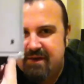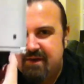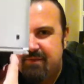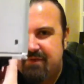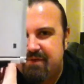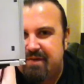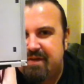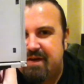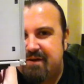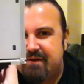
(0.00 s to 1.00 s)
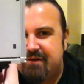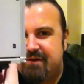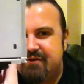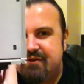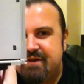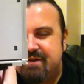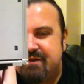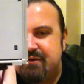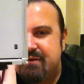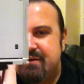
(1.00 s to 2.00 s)
and whether they're thinking of doing a
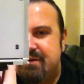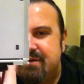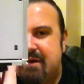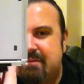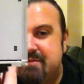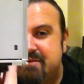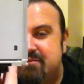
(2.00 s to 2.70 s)
G2 Optimus